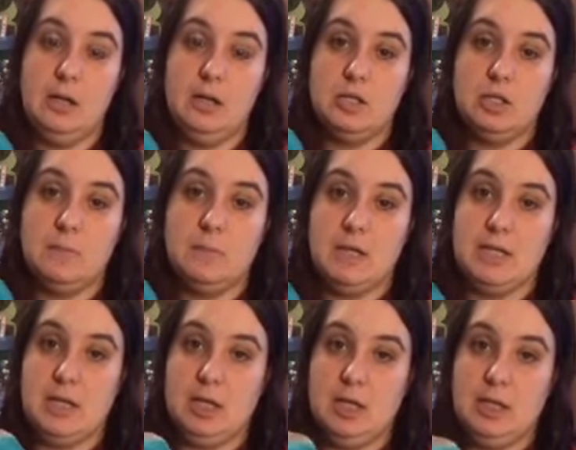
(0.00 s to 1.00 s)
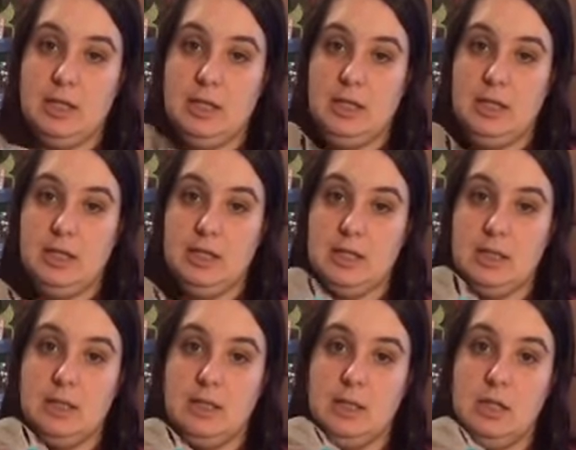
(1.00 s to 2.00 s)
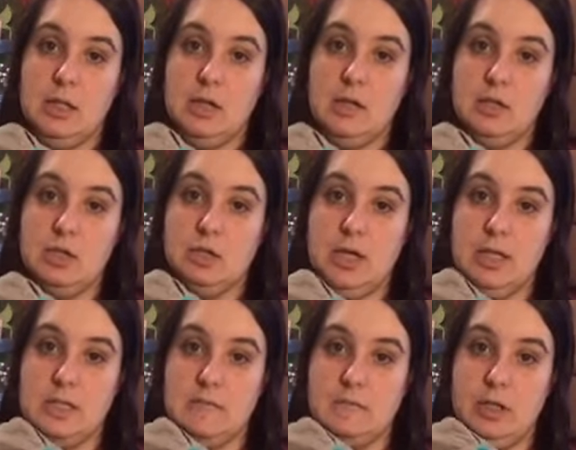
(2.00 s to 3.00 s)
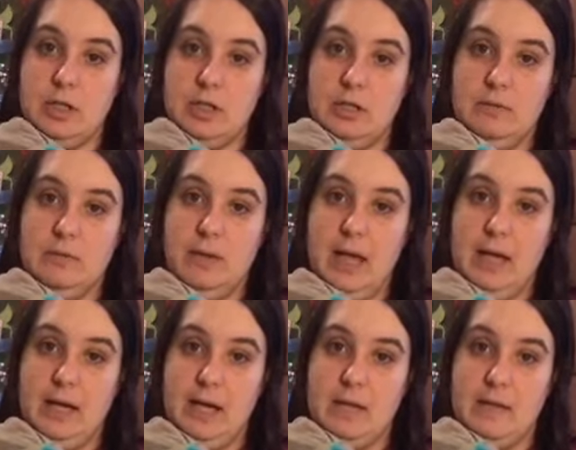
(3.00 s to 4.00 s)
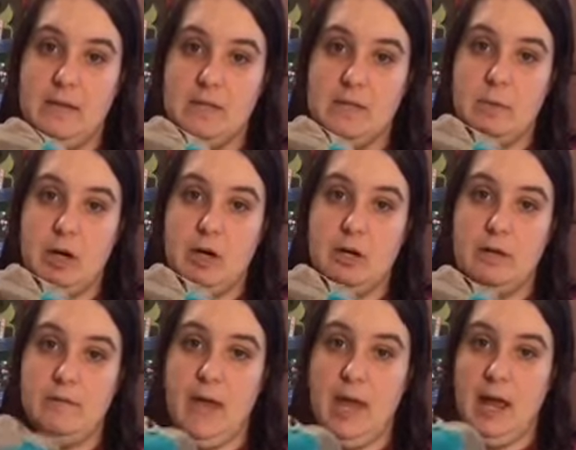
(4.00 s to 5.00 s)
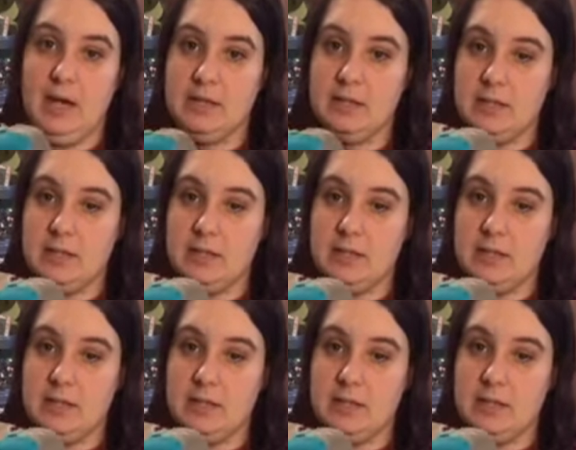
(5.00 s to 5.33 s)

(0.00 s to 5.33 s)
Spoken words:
just because I couldn't get the transfer flat on this part of the hat.